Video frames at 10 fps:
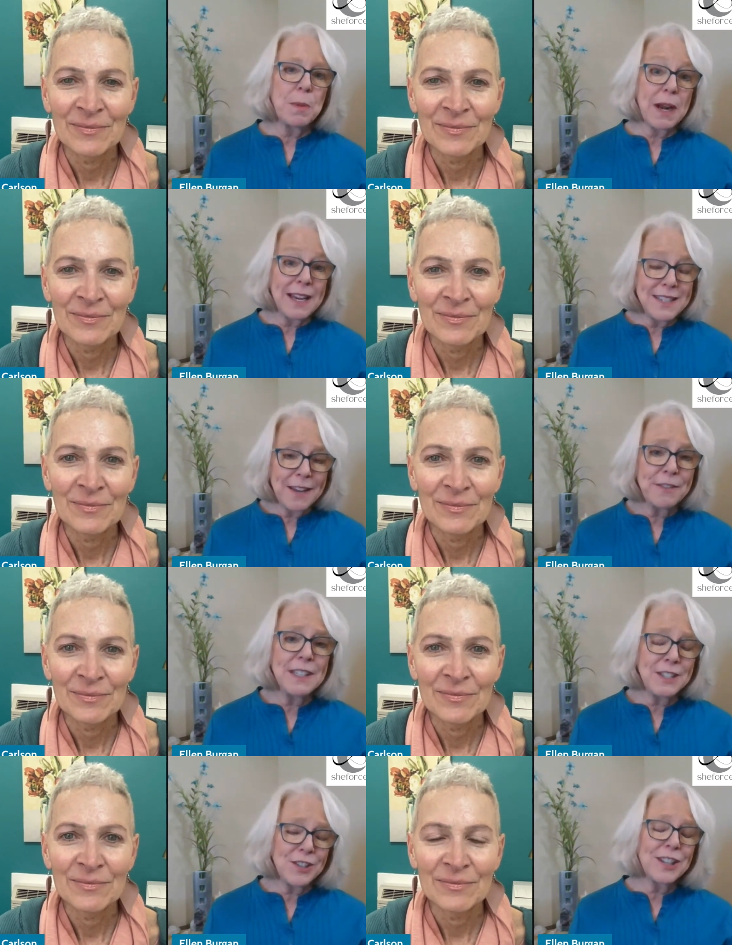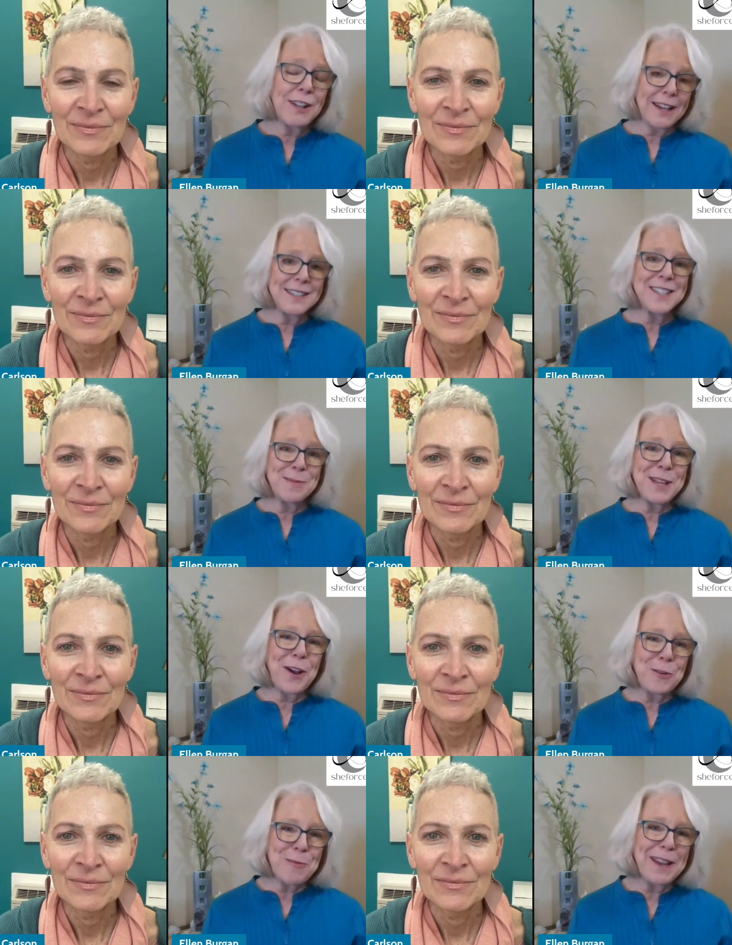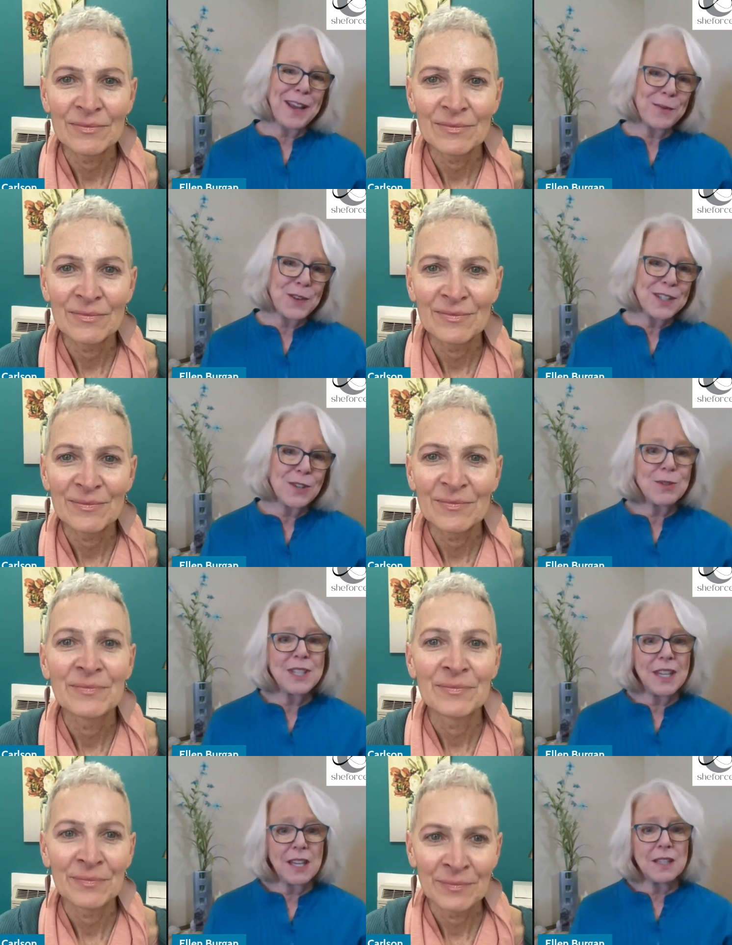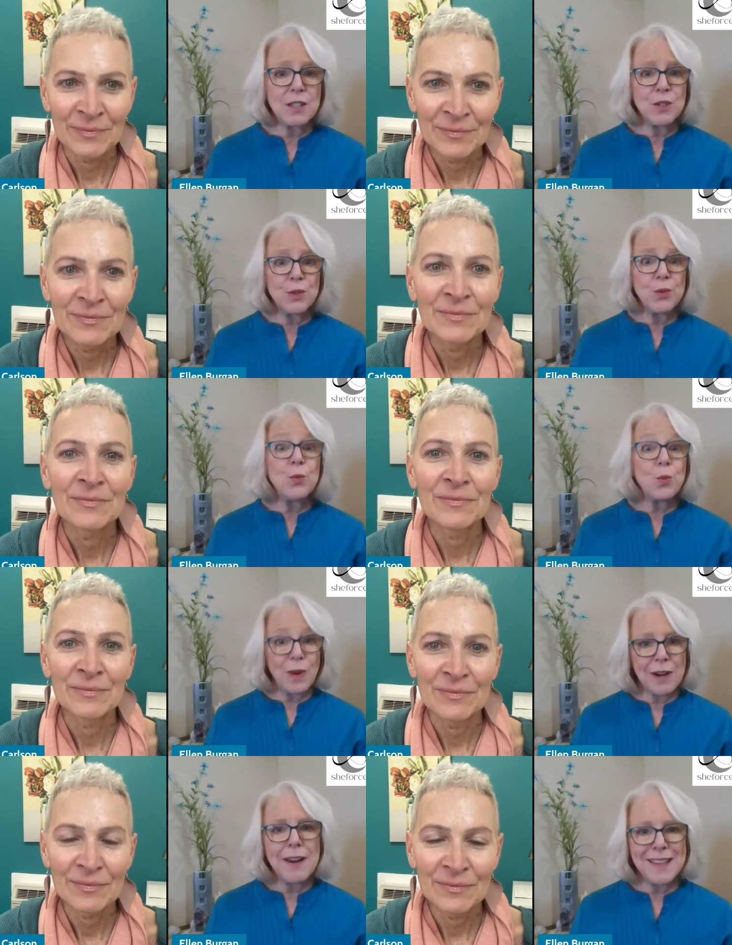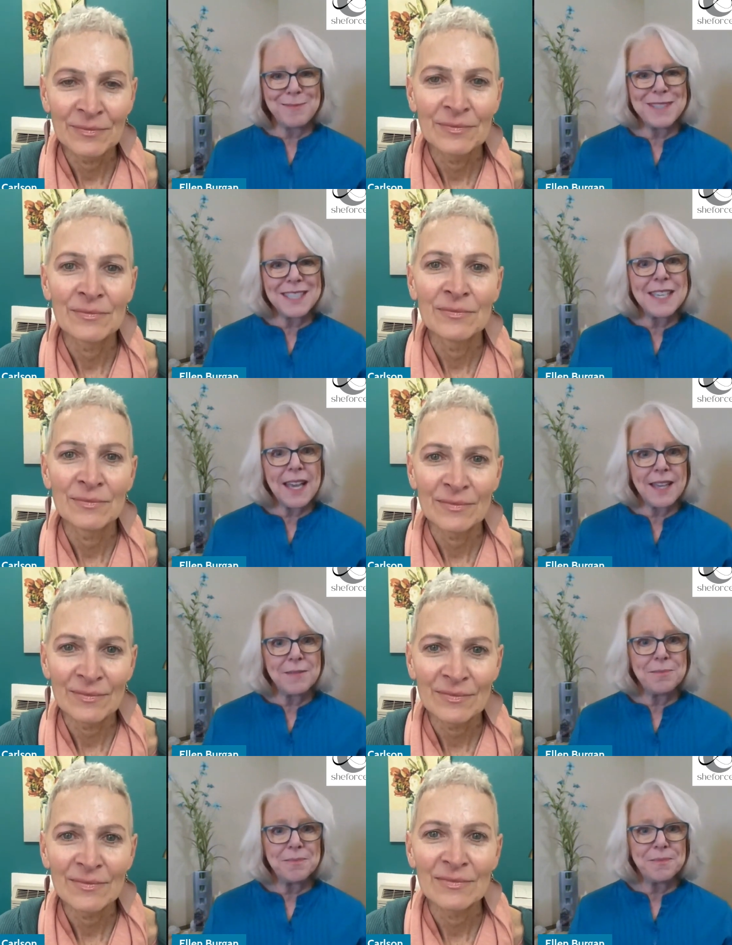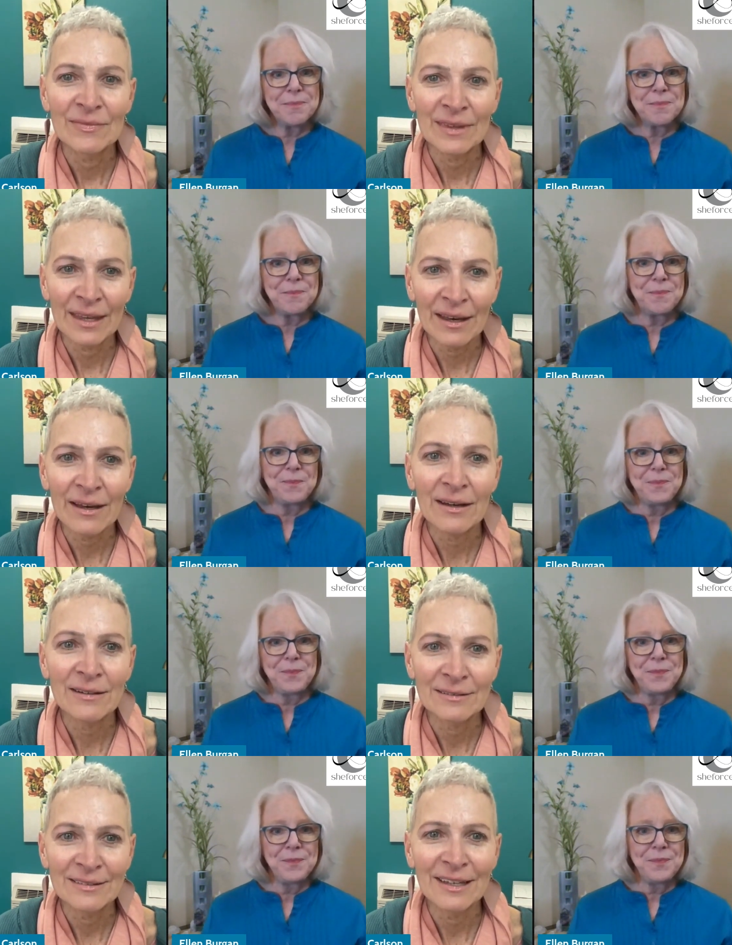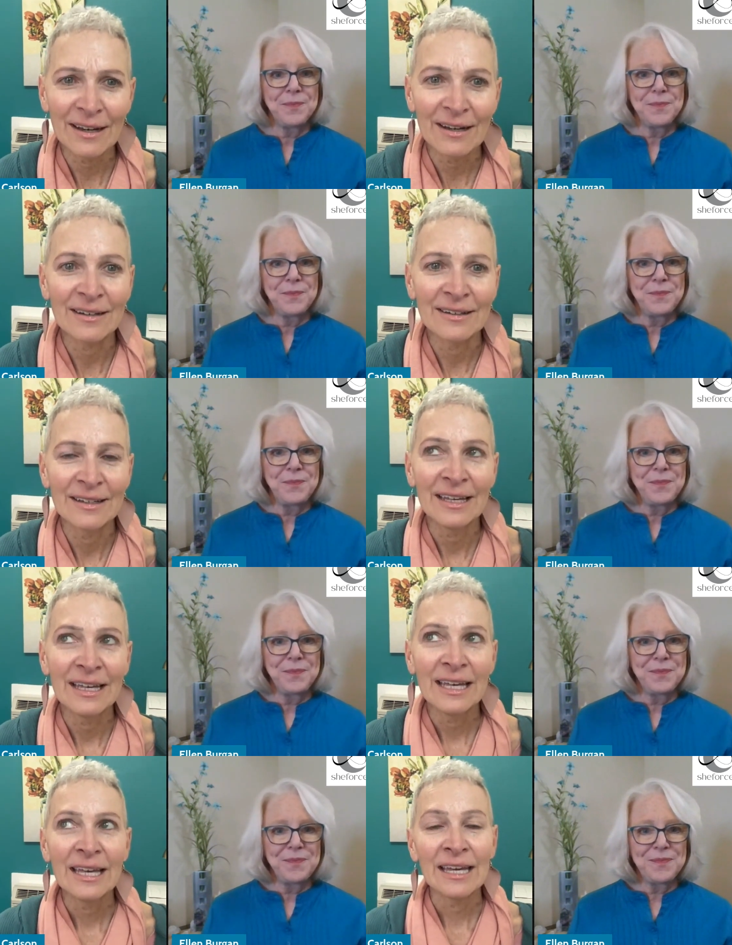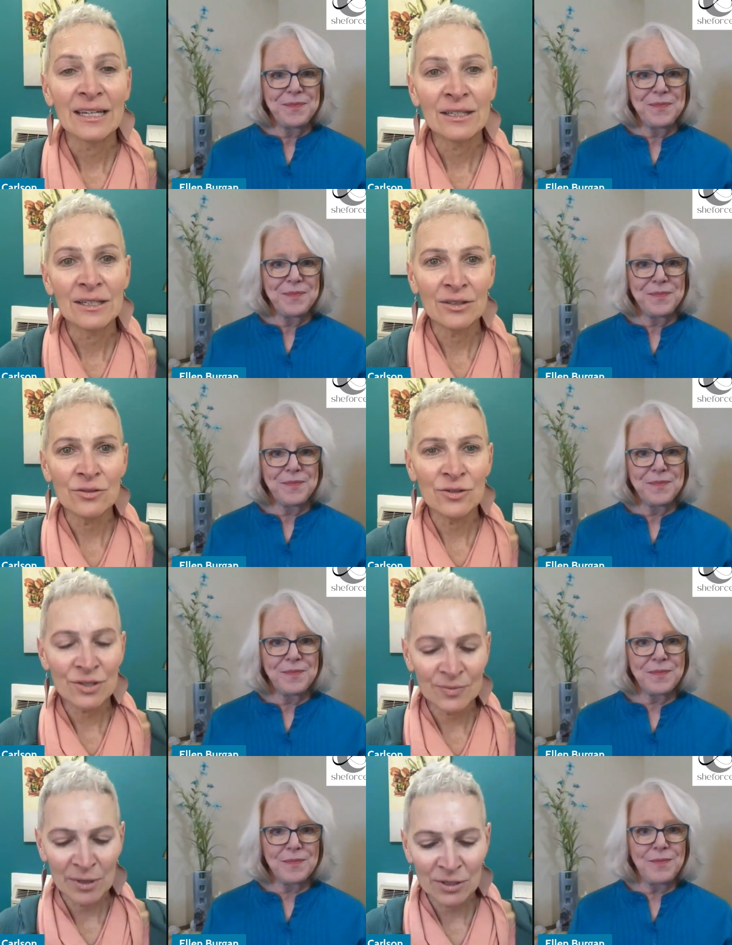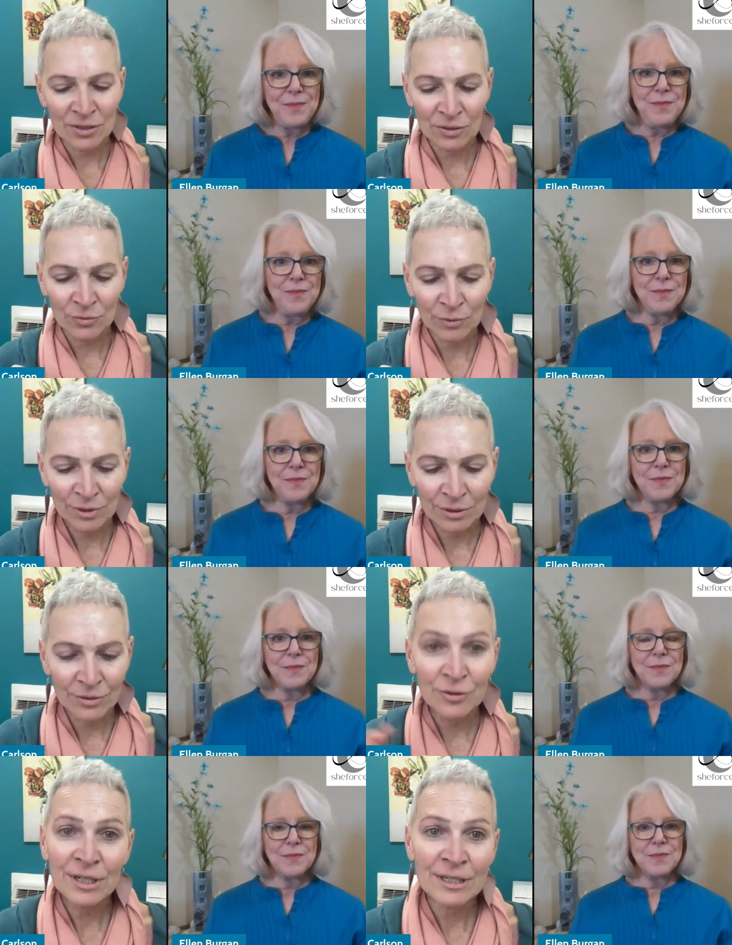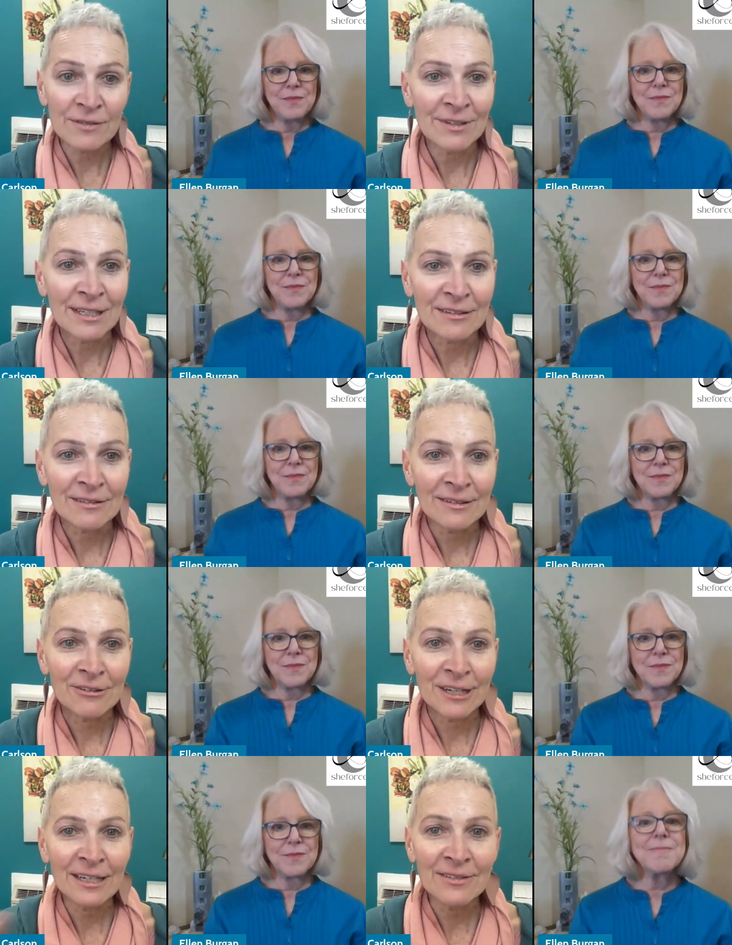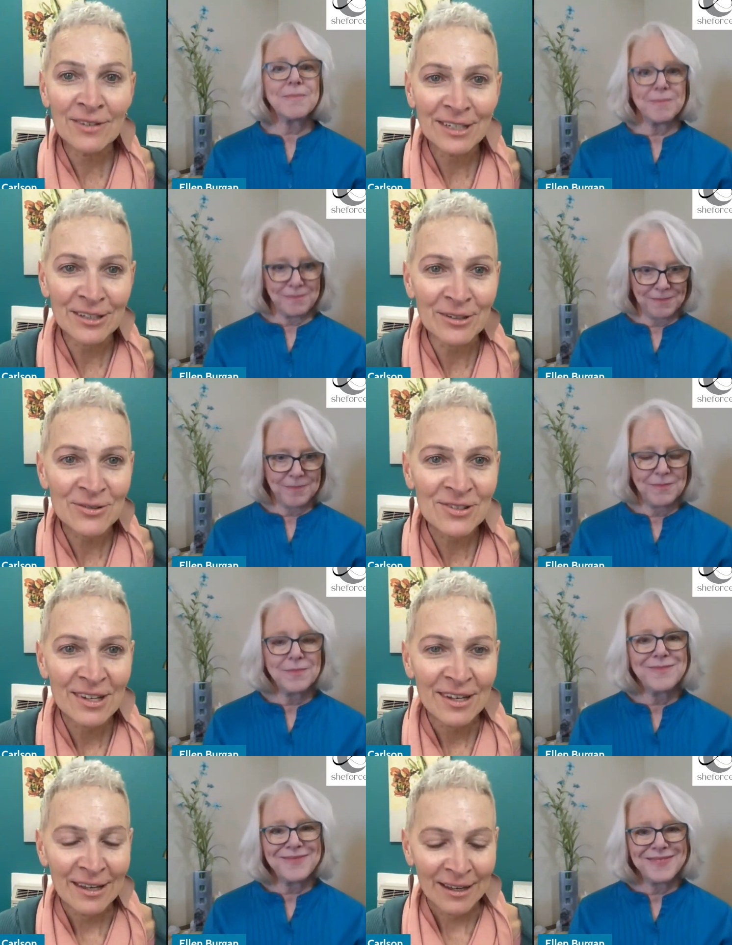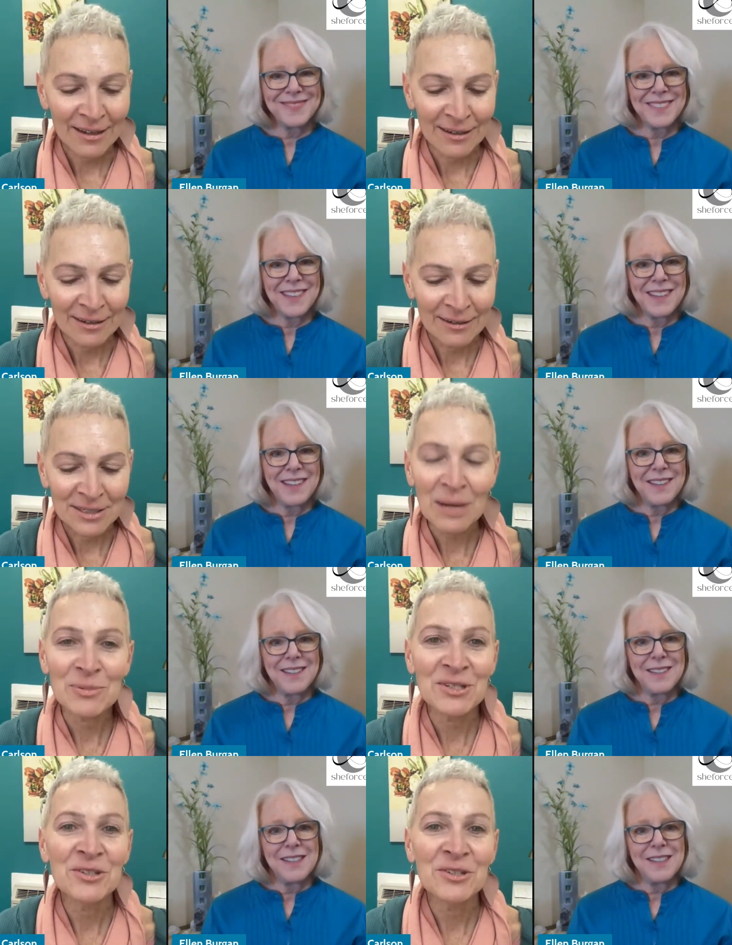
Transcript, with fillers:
Speaker 1: but I definitely took a lot of steps out of my comfort zone to get to where I am today. Yeah.
Speaker 2: Yeah. And you just mentioned the word creativity, creating videos uh, taps